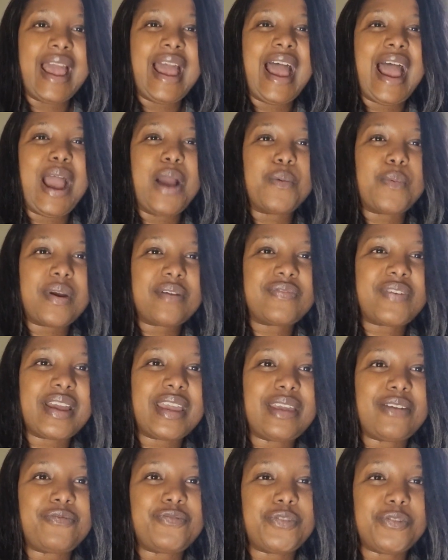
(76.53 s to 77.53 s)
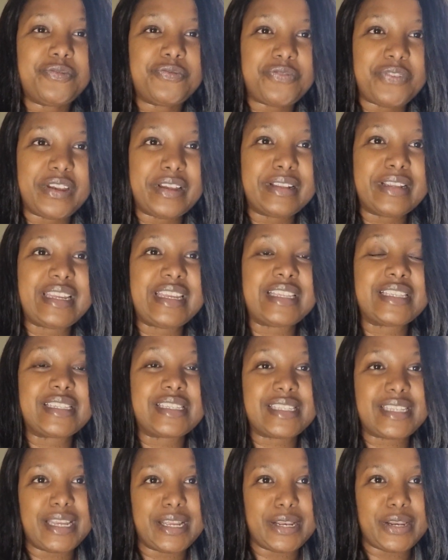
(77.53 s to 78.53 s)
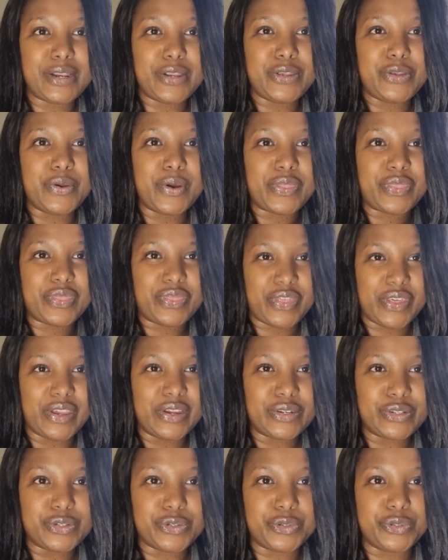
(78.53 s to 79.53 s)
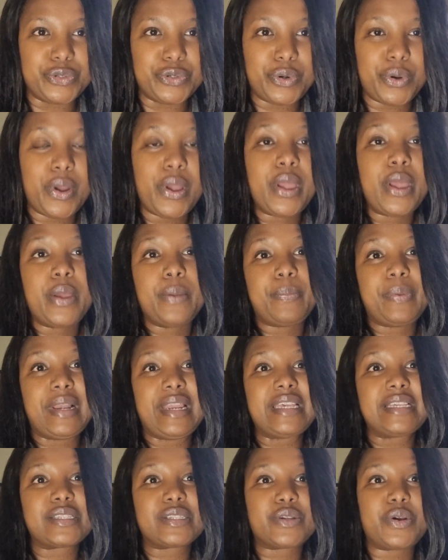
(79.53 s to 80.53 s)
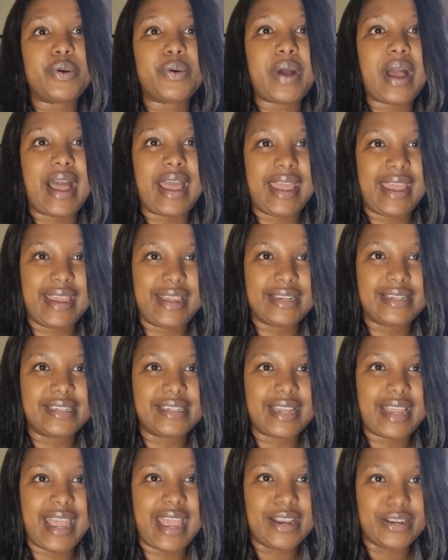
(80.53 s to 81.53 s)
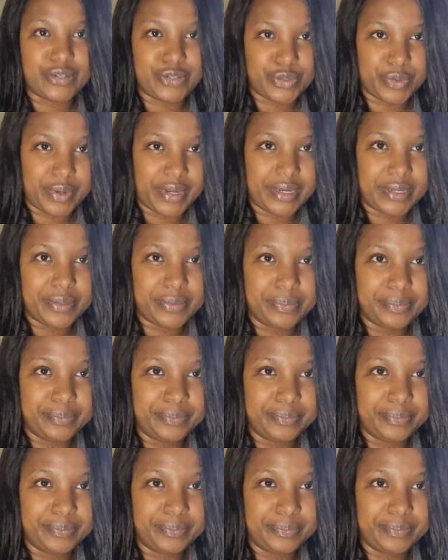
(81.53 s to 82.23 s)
However, if you feel it's still your thing to do, please go ahead and do it.